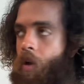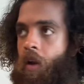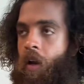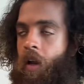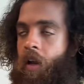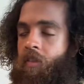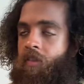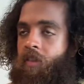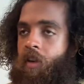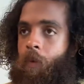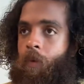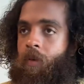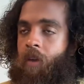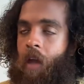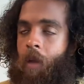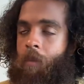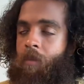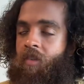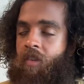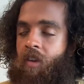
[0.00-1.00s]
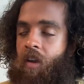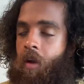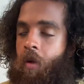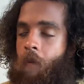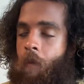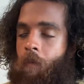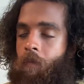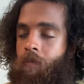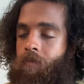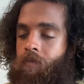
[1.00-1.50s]
Alexa, what time is
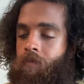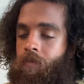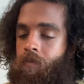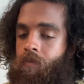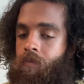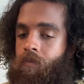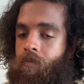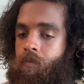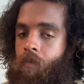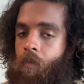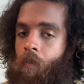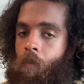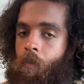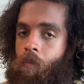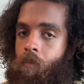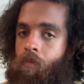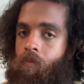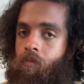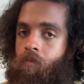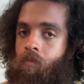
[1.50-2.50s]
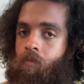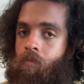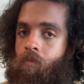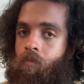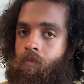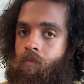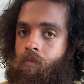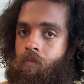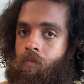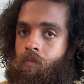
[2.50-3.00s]
it? The time is
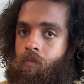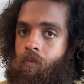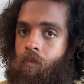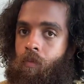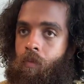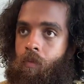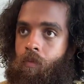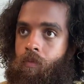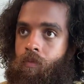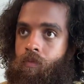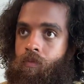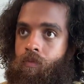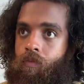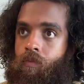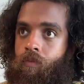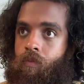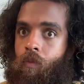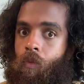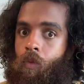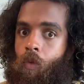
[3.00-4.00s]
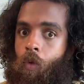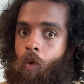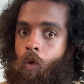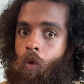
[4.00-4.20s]
10:44 a.m.